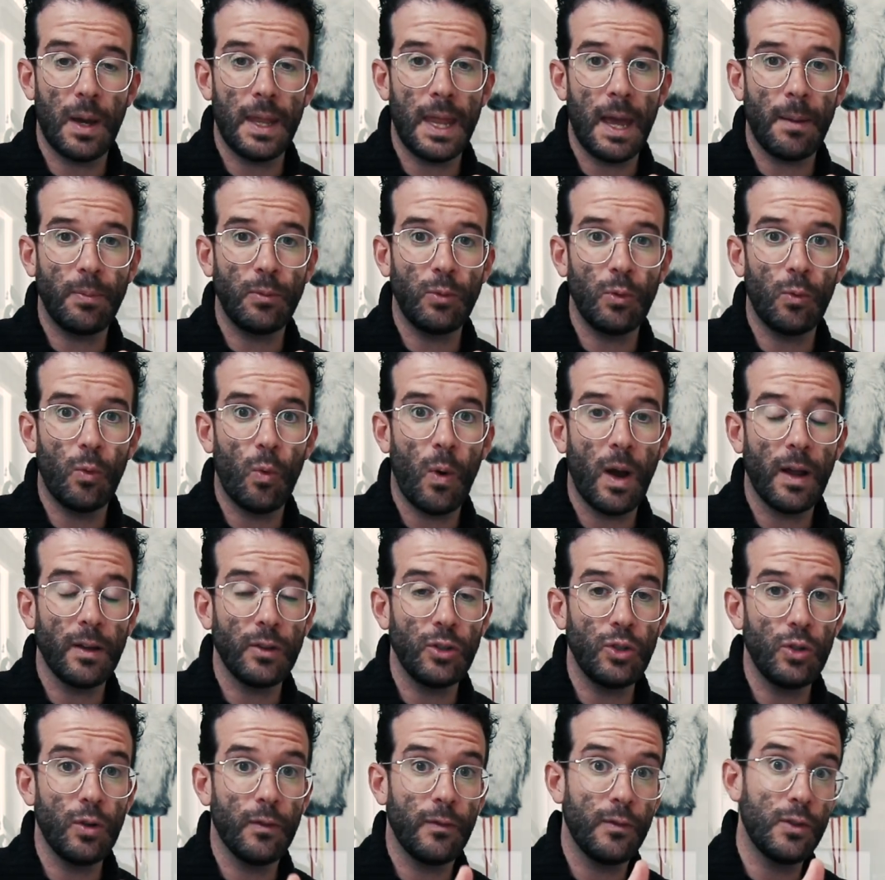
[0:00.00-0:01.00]
adapt to
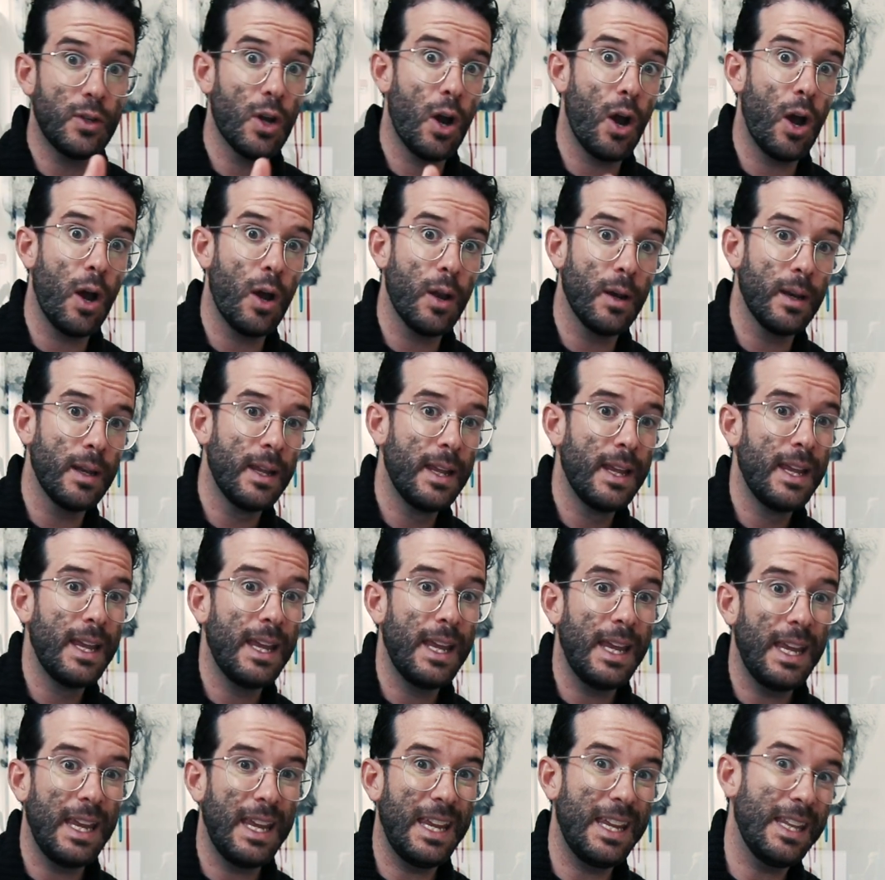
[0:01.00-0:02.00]
what you've done
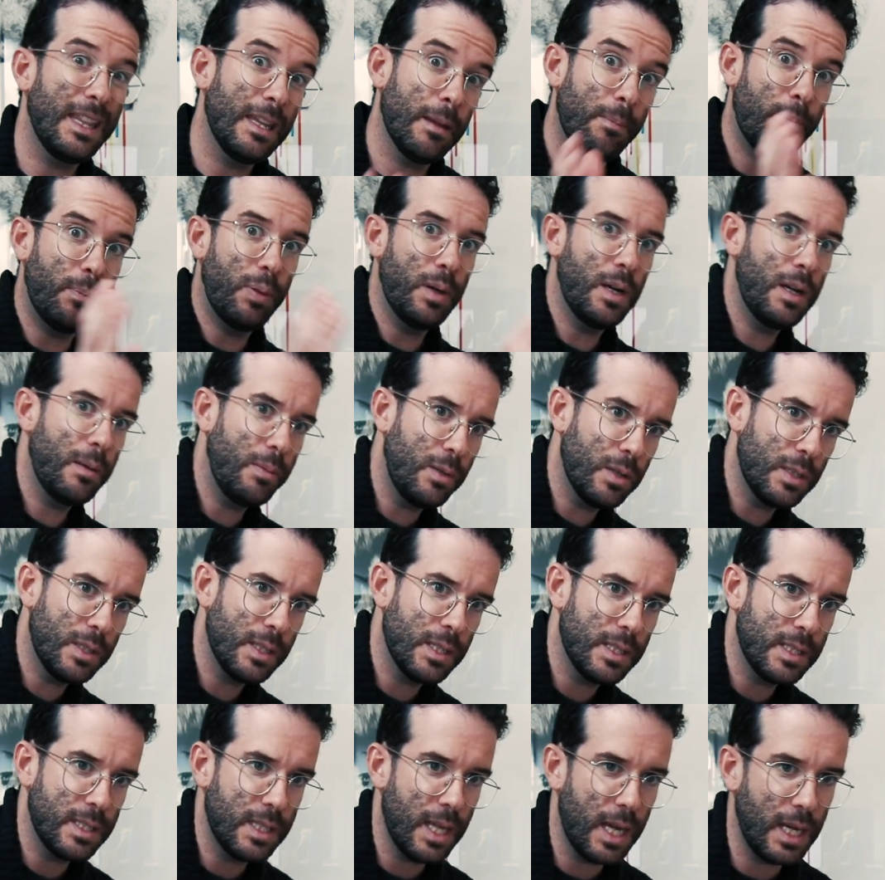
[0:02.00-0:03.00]
in the previous
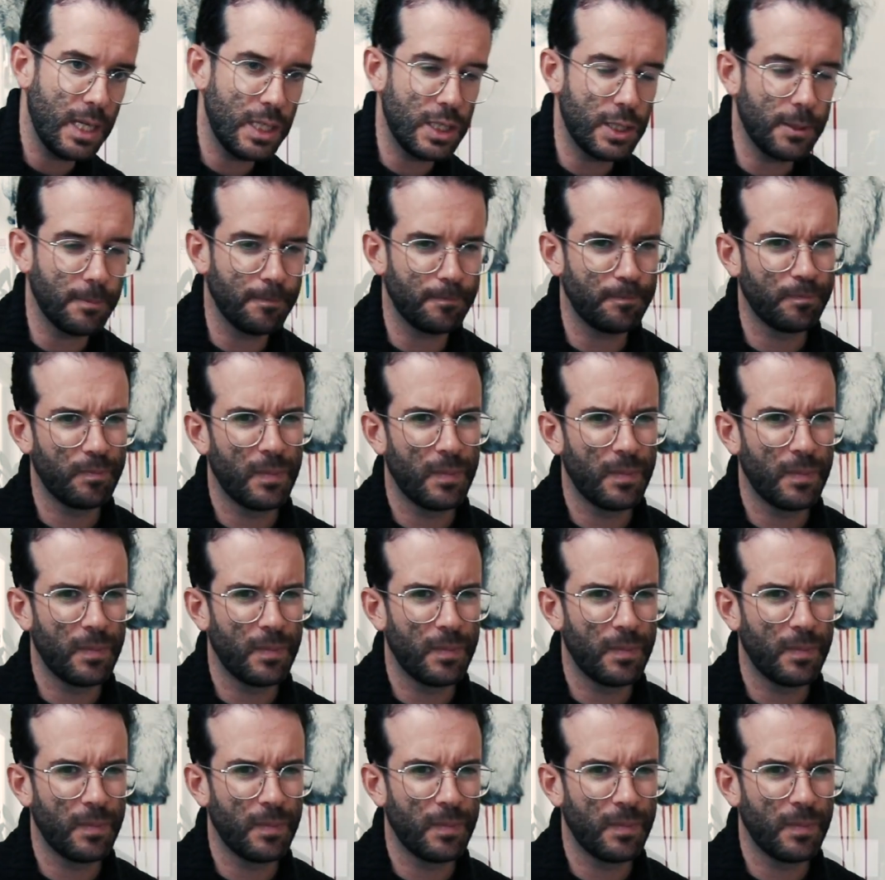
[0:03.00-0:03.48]
stage.